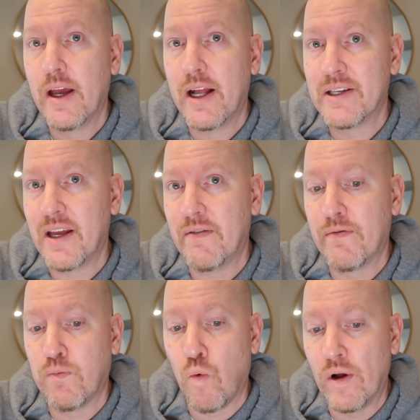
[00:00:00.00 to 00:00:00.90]
instead
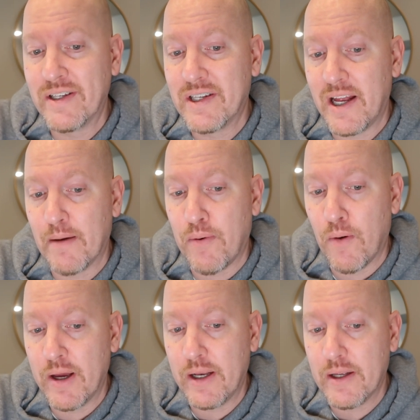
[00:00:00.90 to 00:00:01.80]
of one cent a
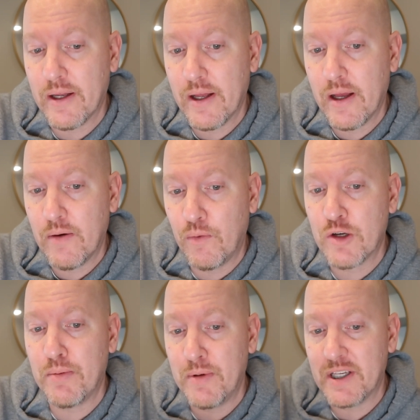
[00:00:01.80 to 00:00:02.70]
point,
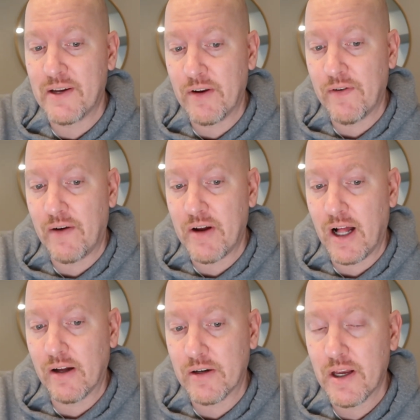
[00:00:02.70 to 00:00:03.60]
which would be
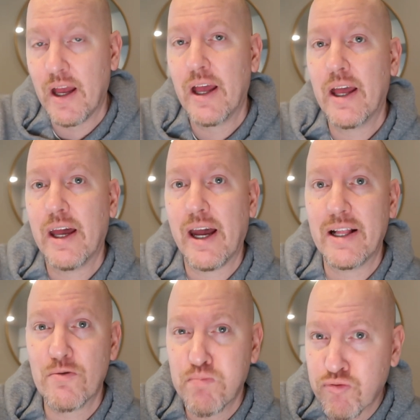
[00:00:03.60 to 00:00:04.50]
$75,
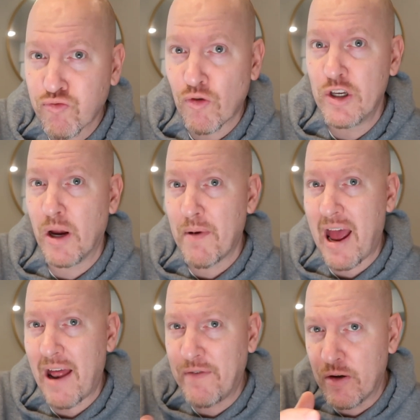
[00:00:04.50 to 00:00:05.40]
it's you can,
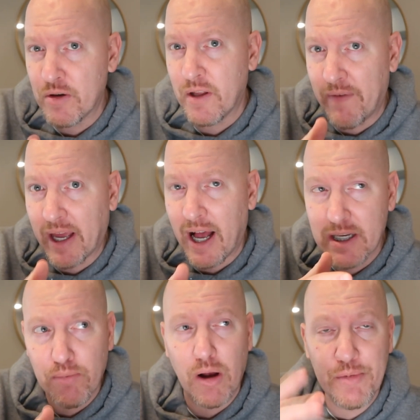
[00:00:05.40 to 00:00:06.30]
if you're using a
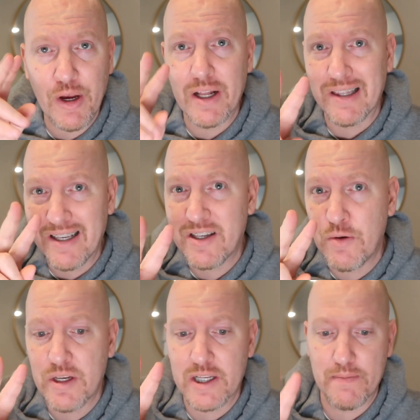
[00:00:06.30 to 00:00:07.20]
Vacasa problem, you get at least
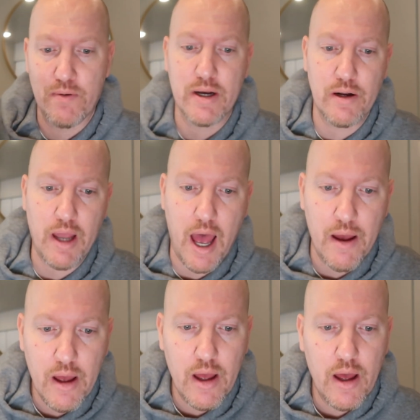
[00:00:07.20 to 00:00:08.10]
two cents a point,
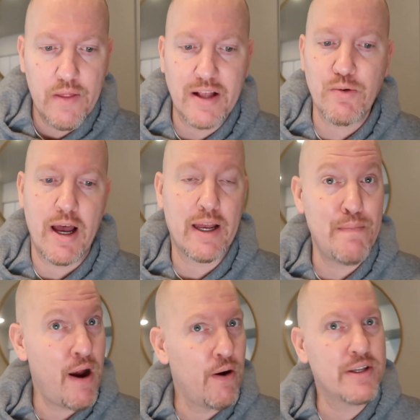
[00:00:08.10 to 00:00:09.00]
okay? That's why I
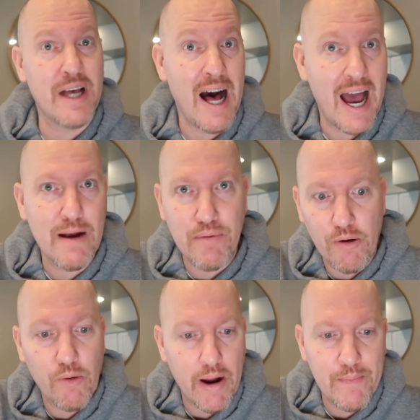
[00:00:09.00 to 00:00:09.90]
compare it to the Hyatt
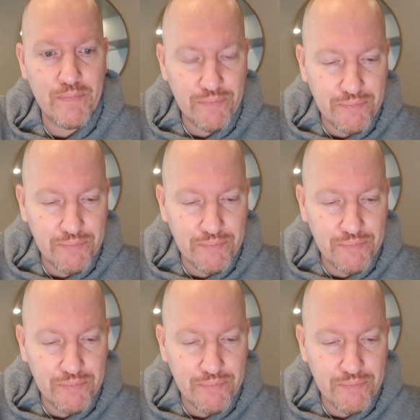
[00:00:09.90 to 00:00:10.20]
program.